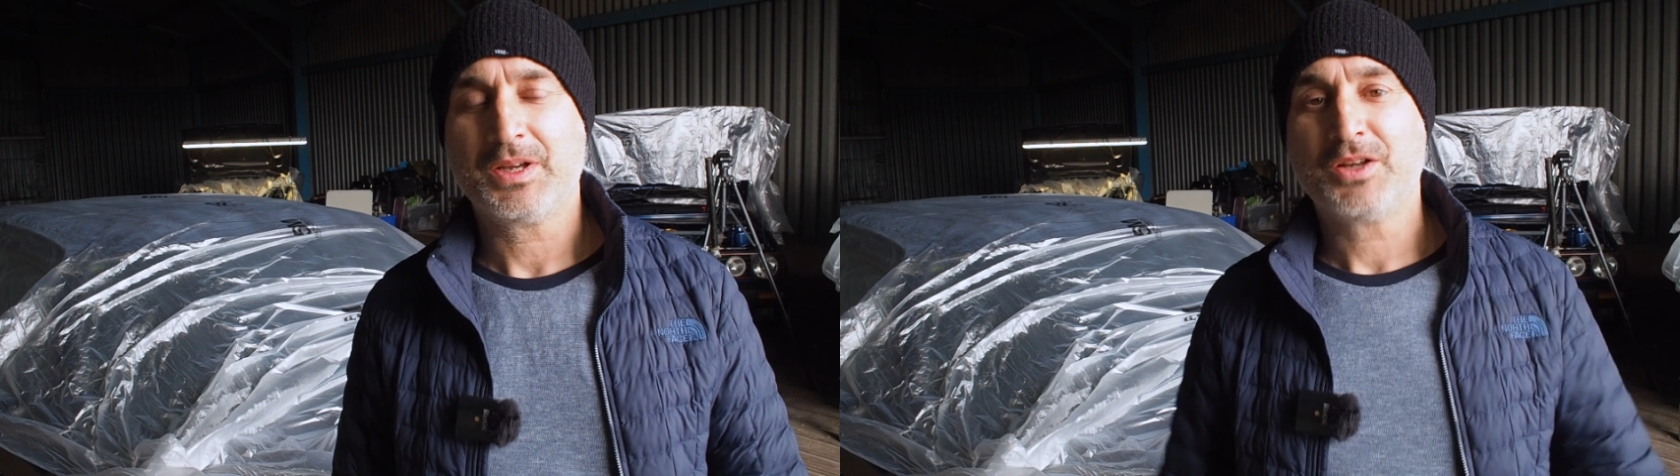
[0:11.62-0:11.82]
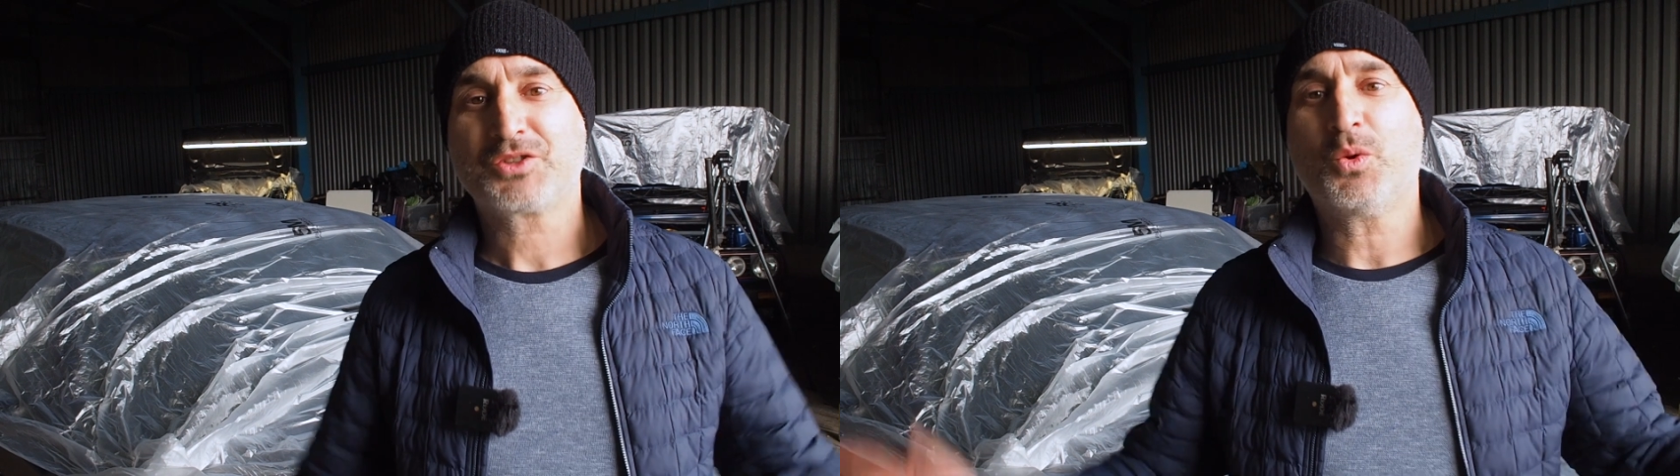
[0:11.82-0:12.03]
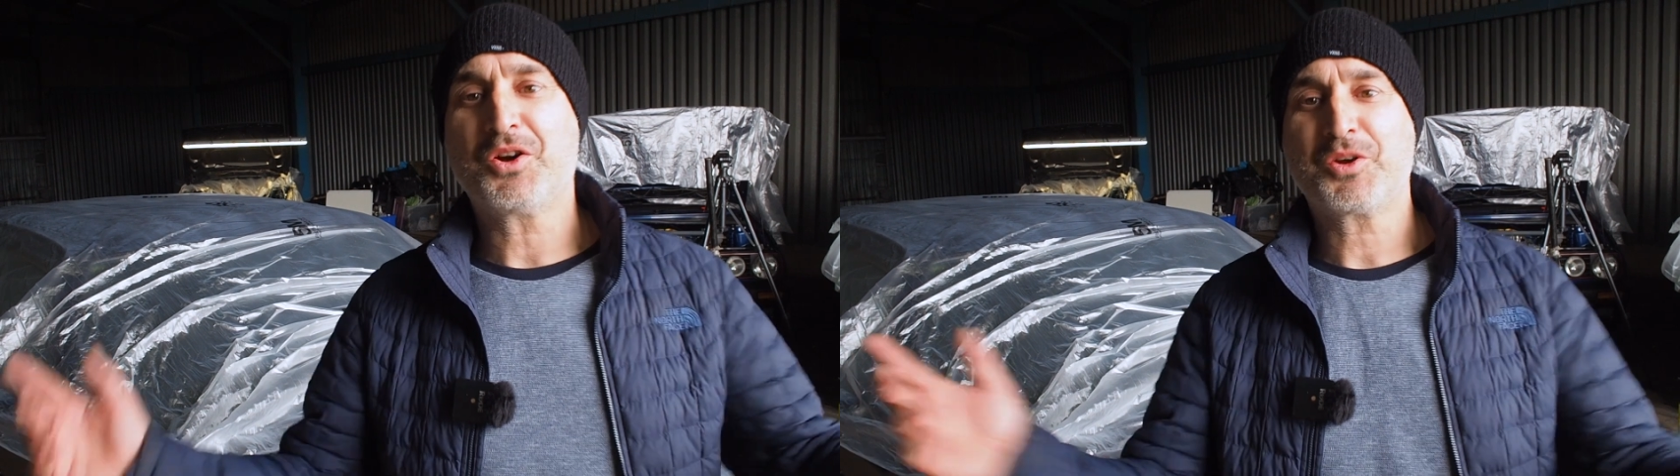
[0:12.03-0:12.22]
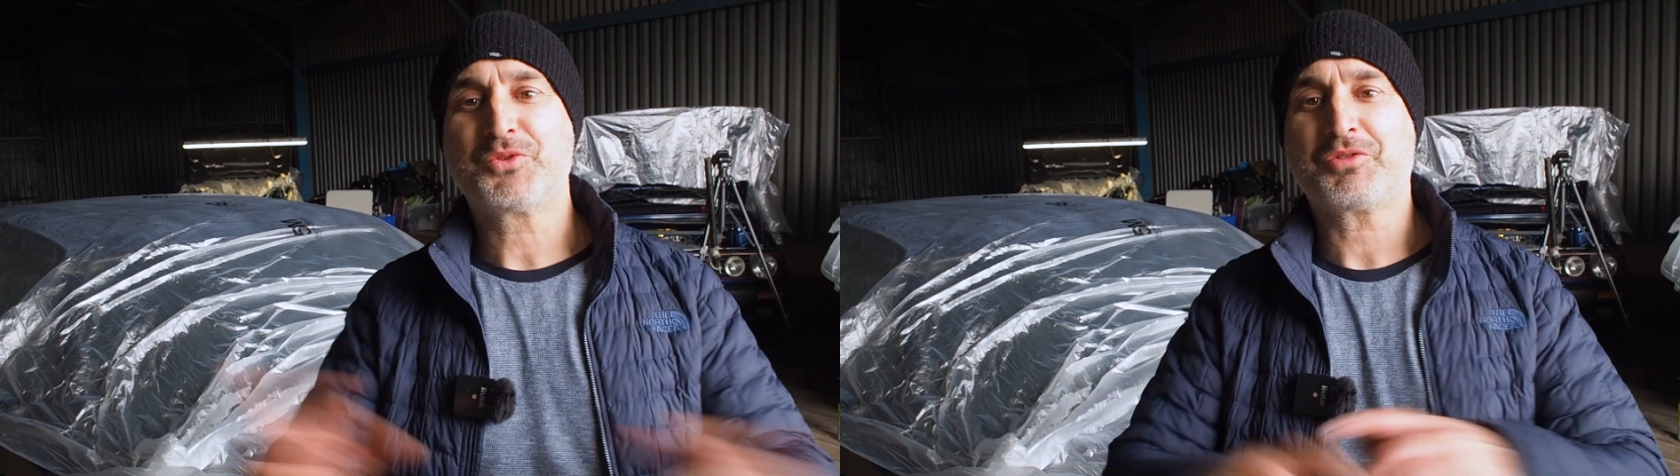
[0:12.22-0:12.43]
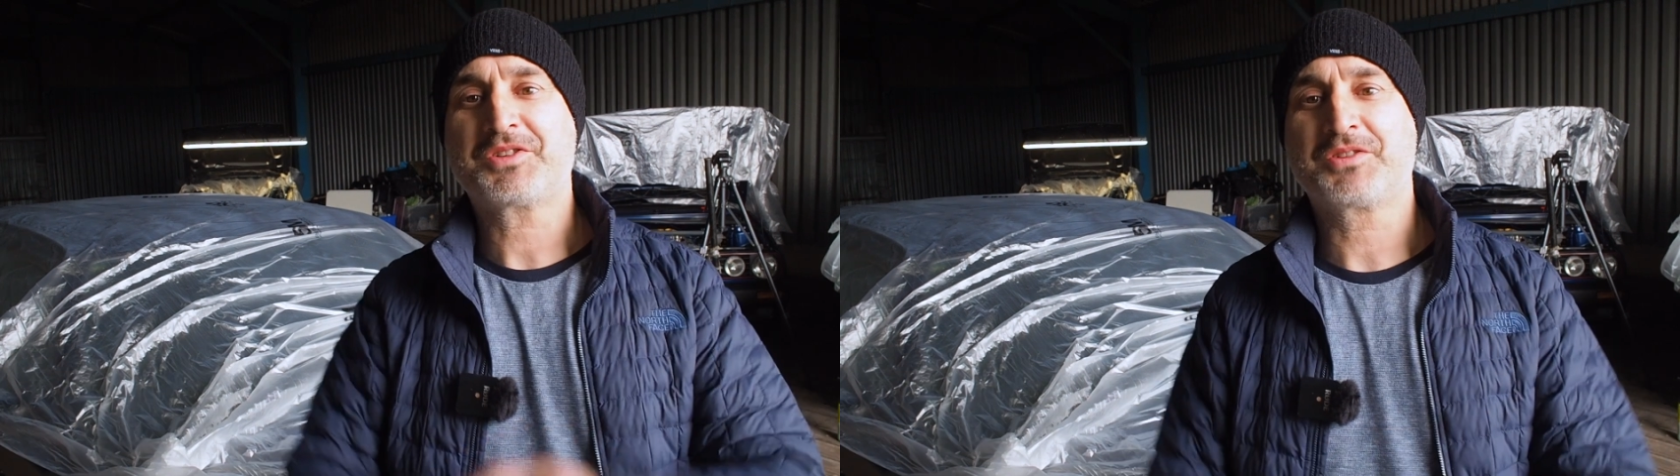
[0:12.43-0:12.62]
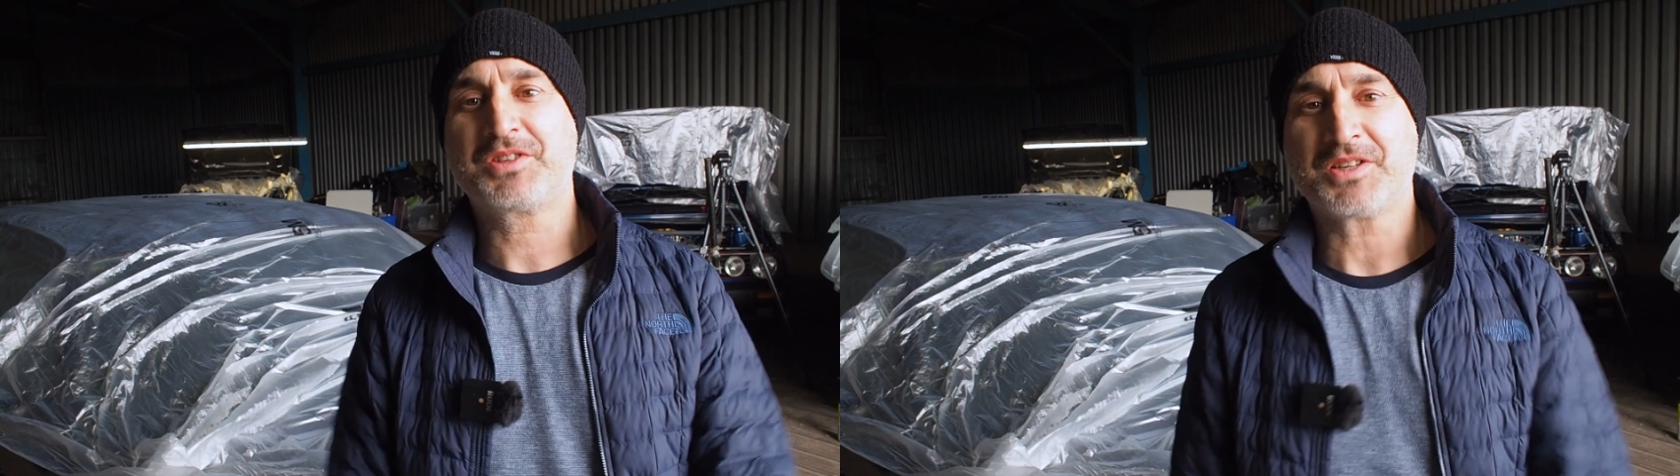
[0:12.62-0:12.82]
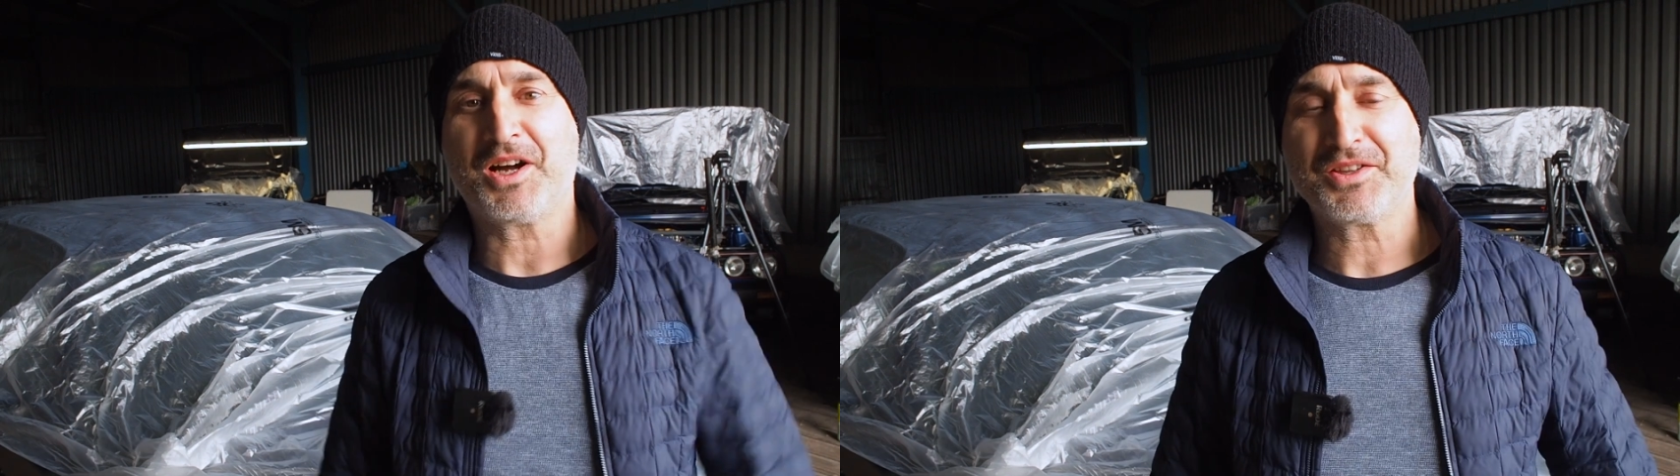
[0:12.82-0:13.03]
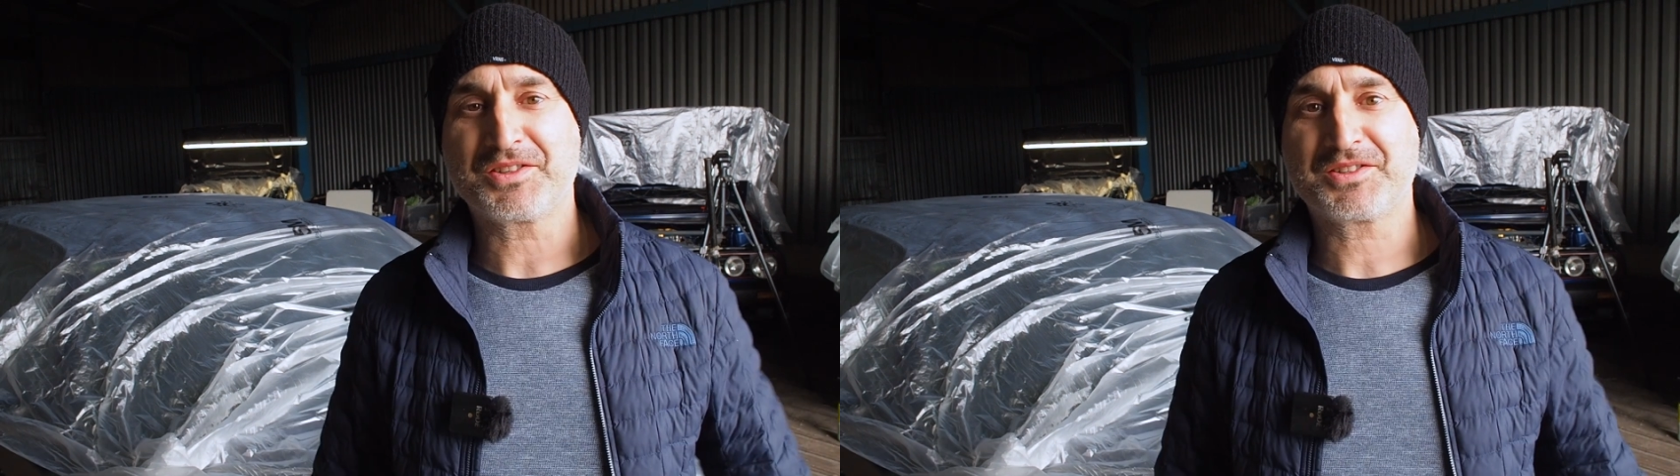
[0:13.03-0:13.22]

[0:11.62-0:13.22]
So welcome to Resto Designs,